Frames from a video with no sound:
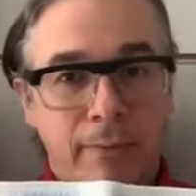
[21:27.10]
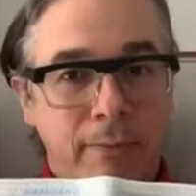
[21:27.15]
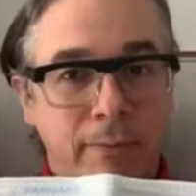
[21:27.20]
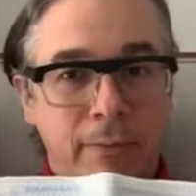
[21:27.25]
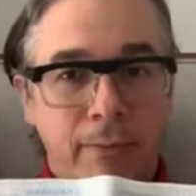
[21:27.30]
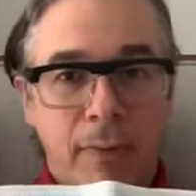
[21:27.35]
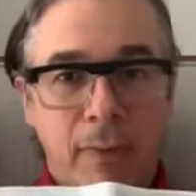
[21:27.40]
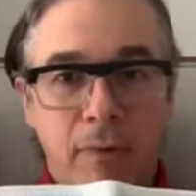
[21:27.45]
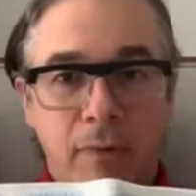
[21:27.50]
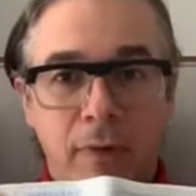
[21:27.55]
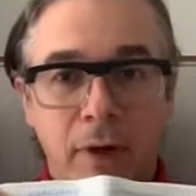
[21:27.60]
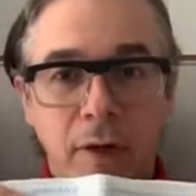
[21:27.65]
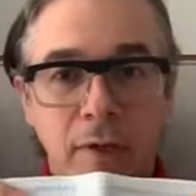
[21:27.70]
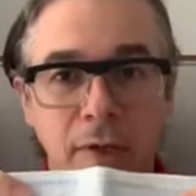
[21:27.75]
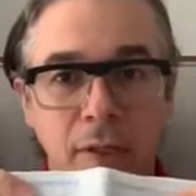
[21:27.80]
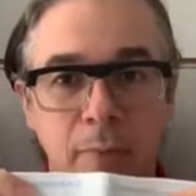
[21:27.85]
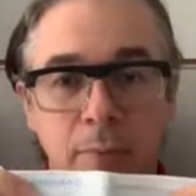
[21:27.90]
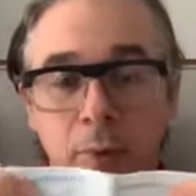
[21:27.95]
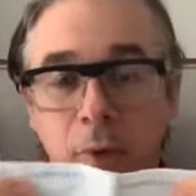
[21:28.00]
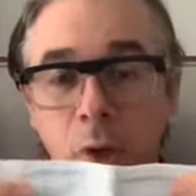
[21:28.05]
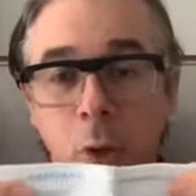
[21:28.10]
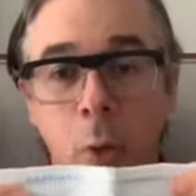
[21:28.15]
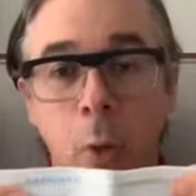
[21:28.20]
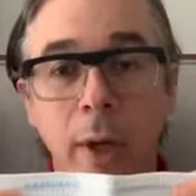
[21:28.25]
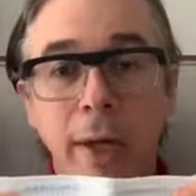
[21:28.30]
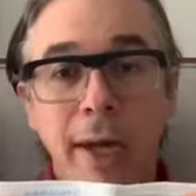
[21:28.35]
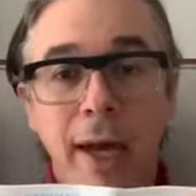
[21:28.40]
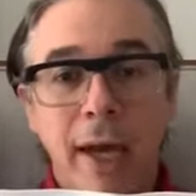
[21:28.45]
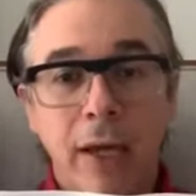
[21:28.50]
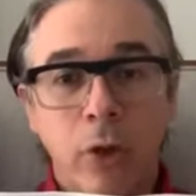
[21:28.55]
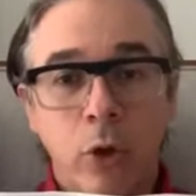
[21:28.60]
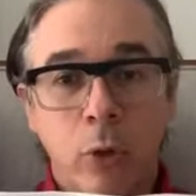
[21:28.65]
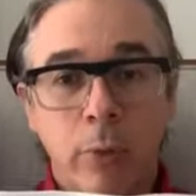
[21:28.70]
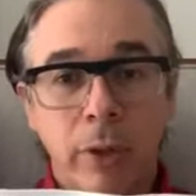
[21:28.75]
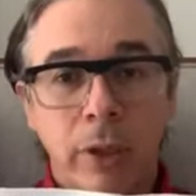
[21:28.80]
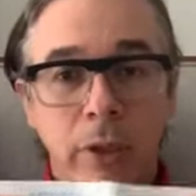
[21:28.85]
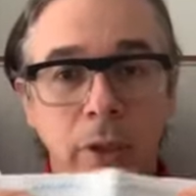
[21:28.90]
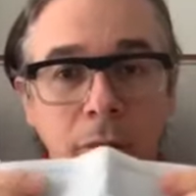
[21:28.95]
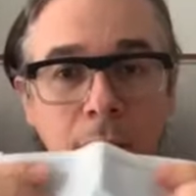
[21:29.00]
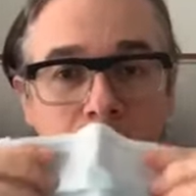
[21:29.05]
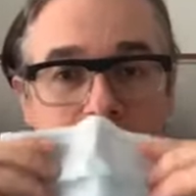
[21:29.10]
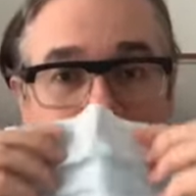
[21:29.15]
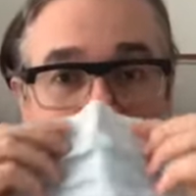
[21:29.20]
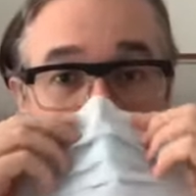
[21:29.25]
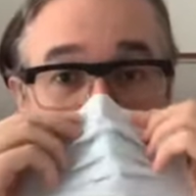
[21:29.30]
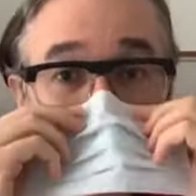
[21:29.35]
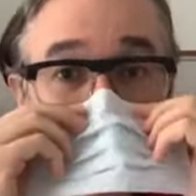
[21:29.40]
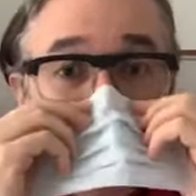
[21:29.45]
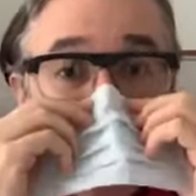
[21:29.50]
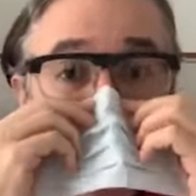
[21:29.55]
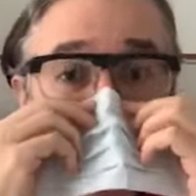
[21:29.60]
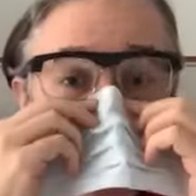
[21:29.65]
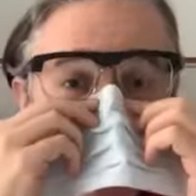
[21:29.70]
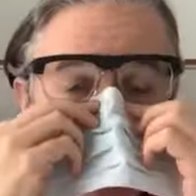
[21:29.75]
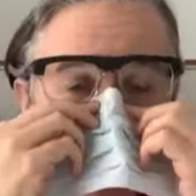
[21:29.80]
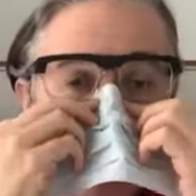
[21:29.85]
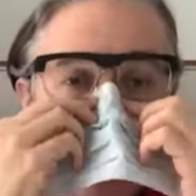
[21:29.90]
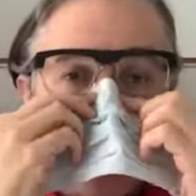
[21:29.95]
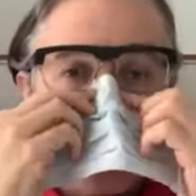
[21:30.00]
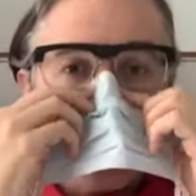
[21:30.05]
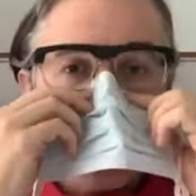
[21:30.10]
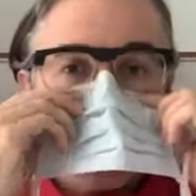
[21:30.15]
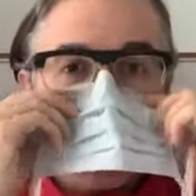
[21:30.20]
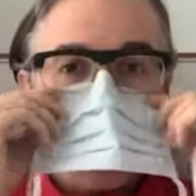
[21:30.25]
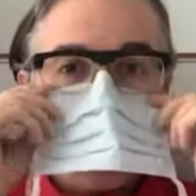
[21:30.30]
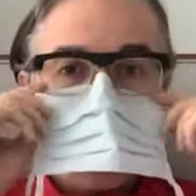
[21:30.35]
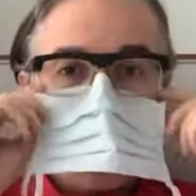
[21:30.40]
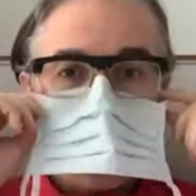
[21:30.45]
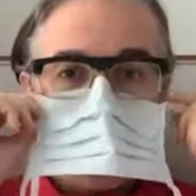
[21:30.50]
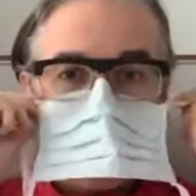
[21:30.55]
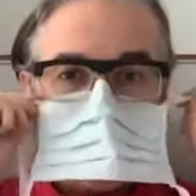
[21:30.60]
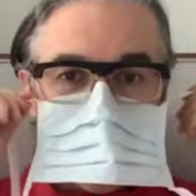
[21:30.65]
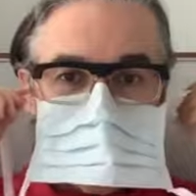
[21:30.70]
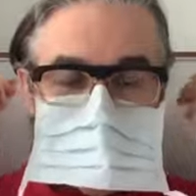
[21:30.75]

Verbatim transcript: Very simple. The way I normally do this is I pinch it around my nose,